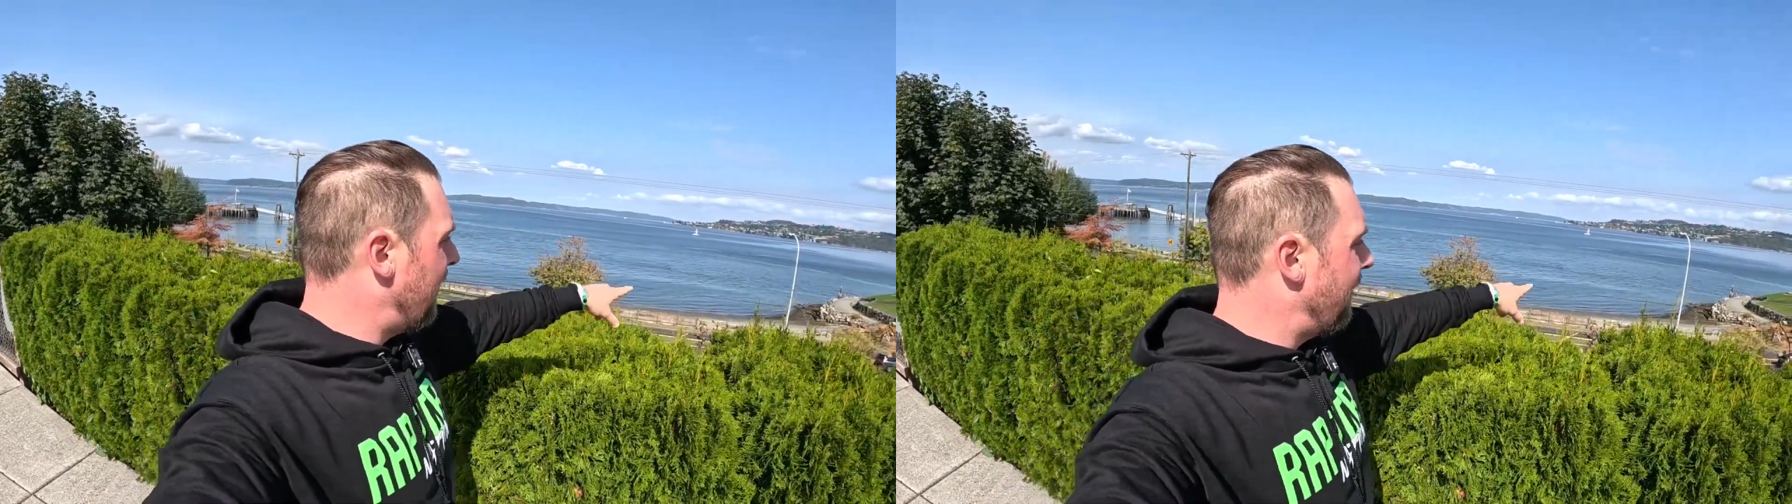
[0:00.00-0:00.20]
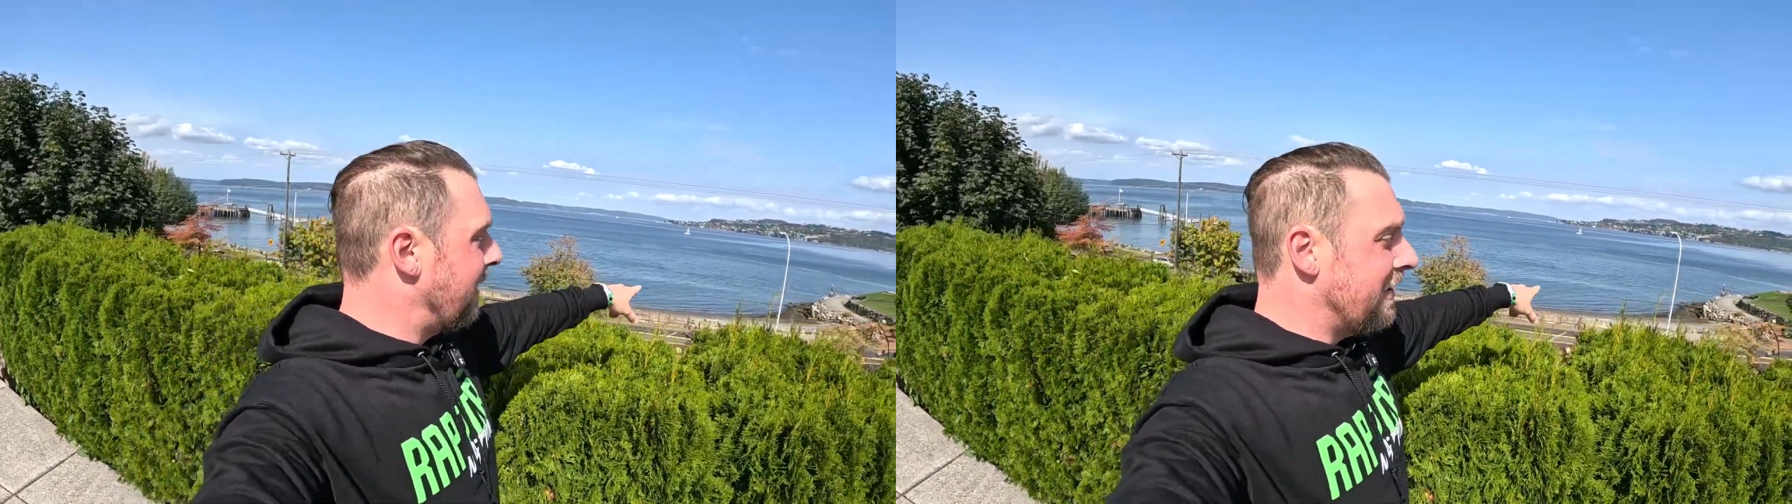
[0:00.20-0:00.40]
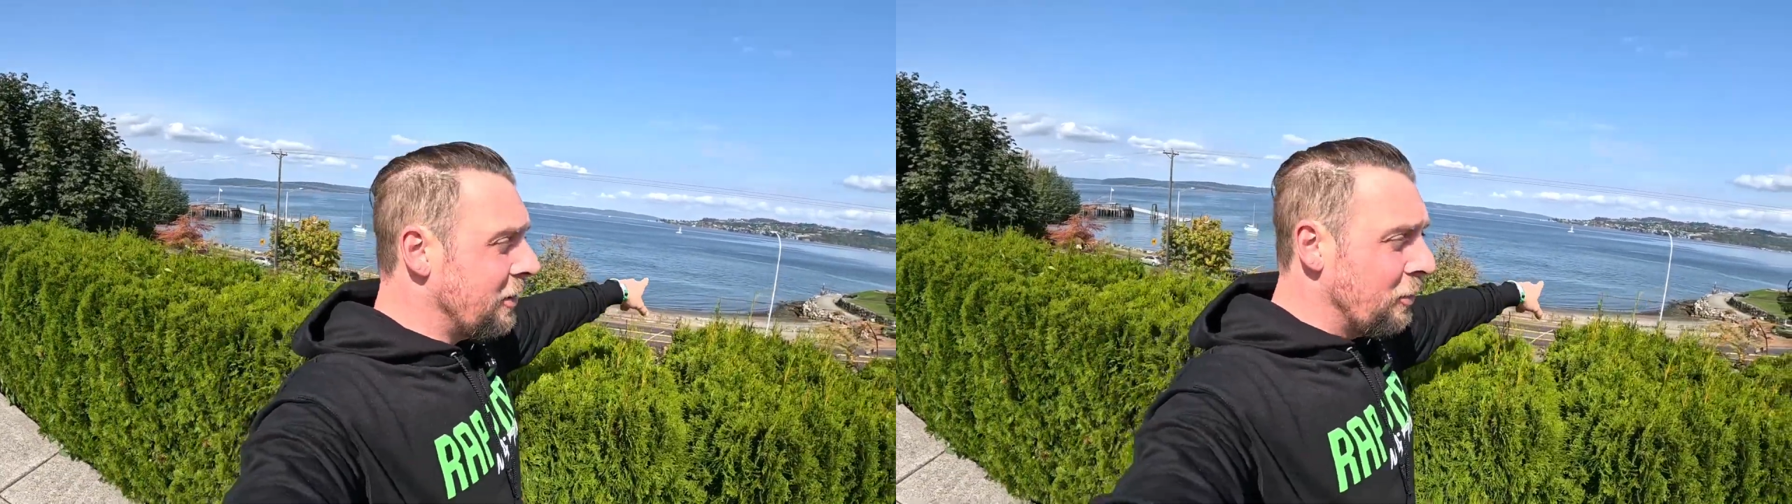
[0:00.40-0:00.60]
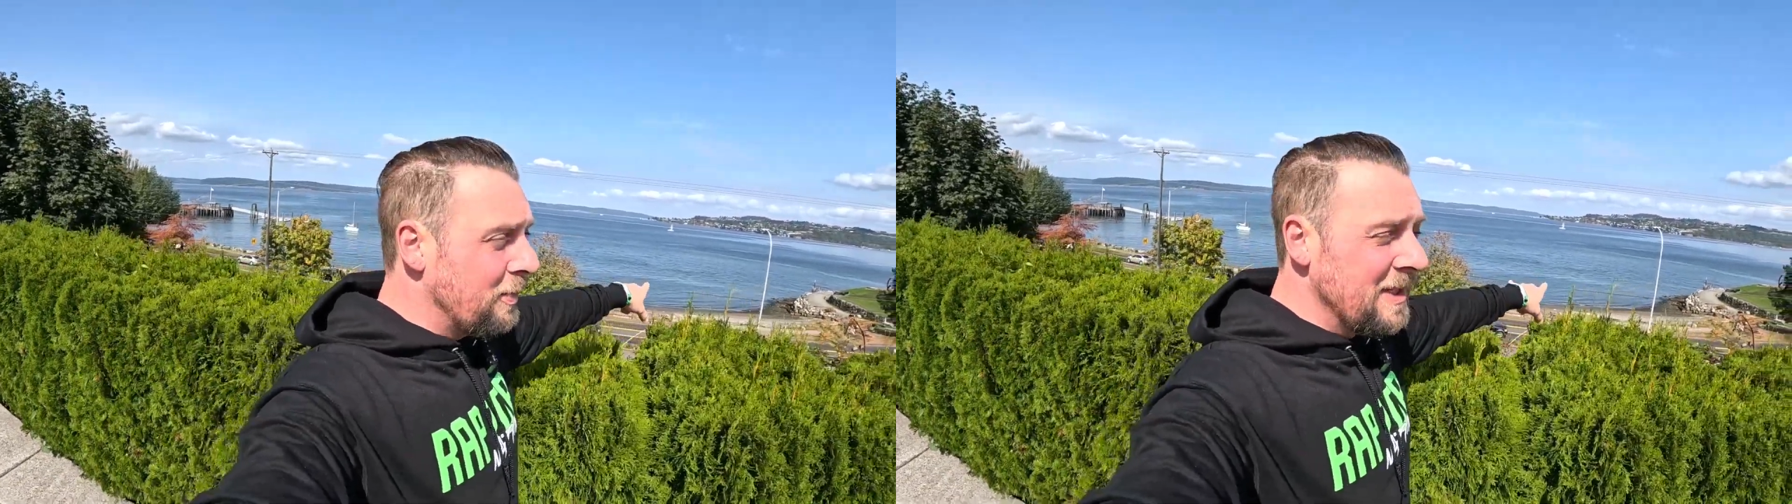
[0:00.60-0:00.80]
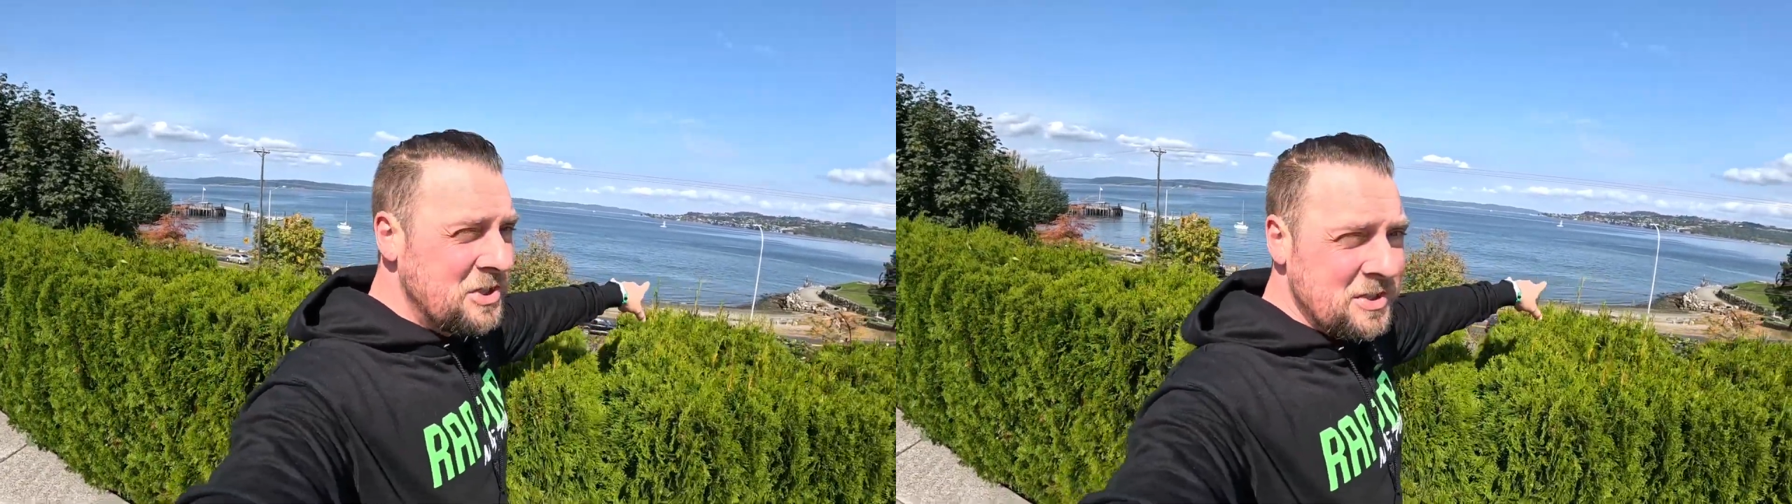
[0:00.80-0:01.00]
on the little
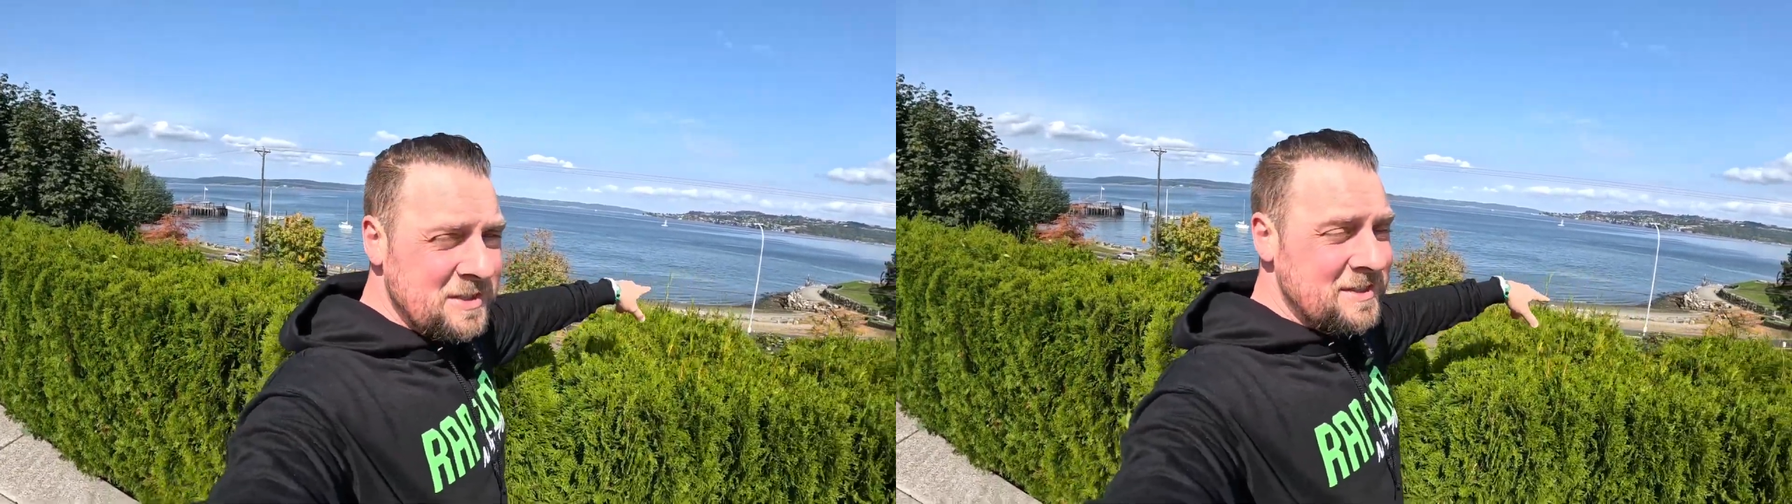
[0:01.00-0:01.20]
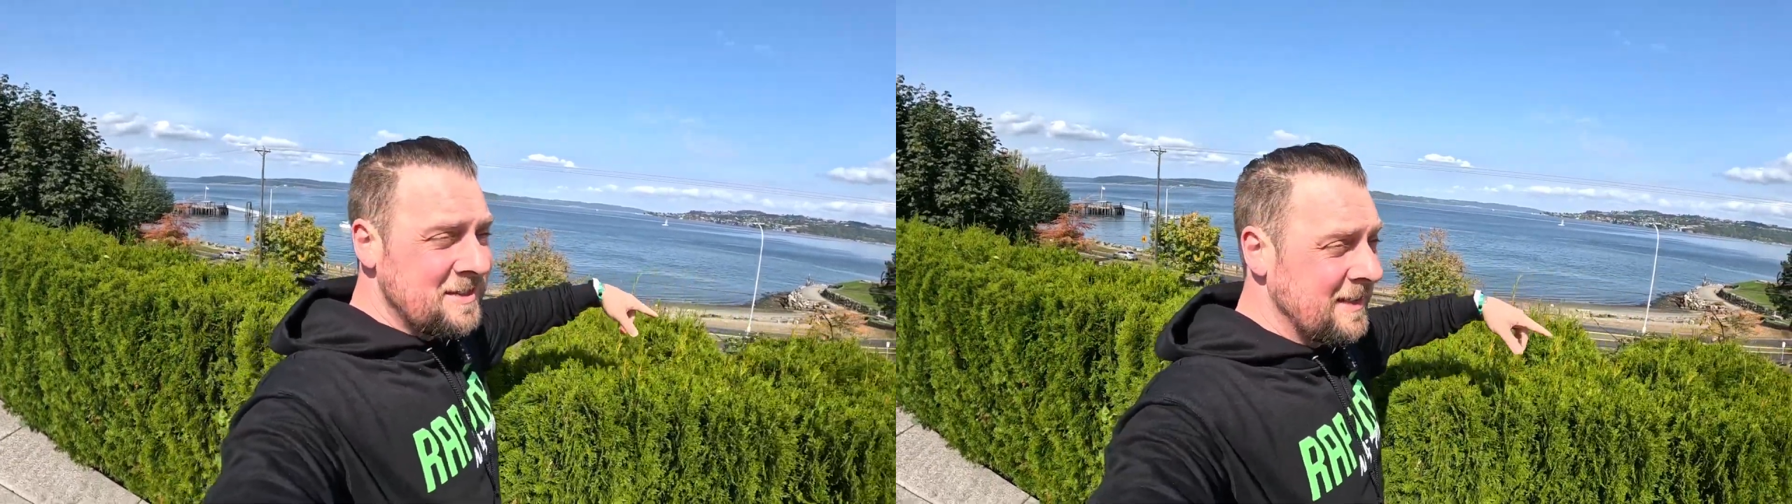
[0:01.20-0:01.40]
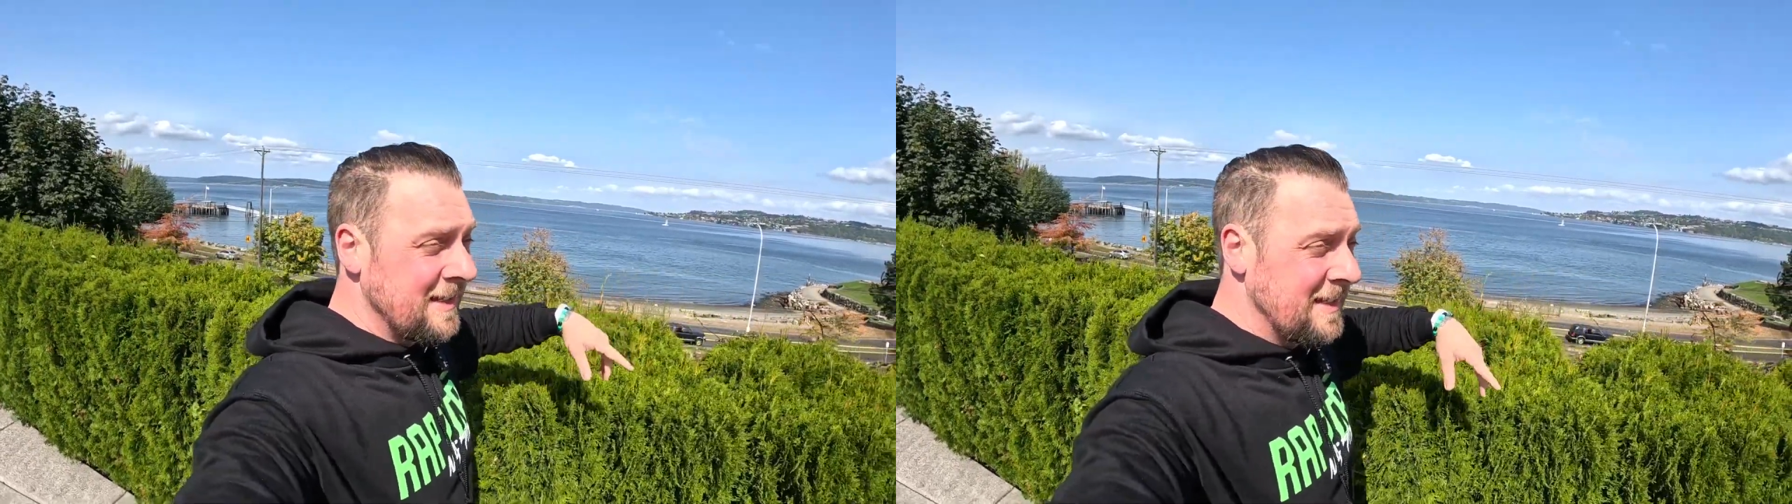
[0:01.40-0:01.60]
beaches.